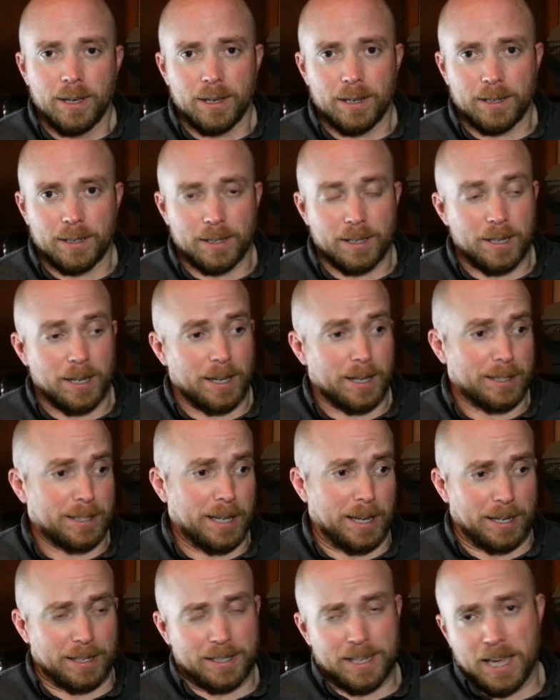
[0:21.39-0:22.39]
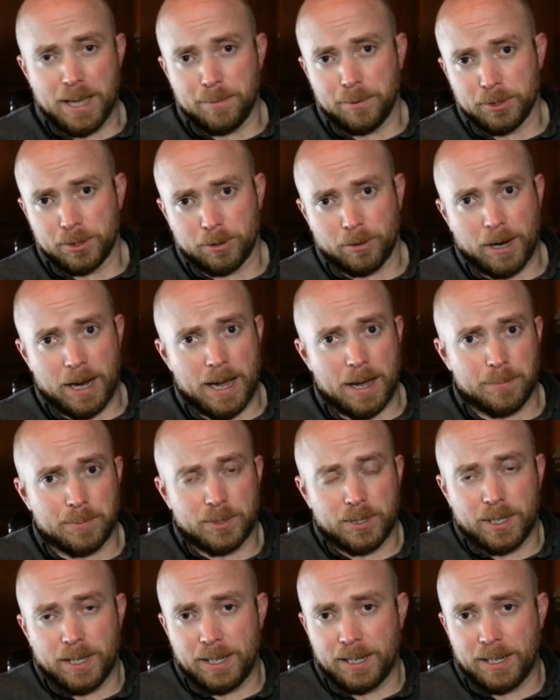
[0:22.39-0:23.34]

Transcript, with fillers: It could take table scraps,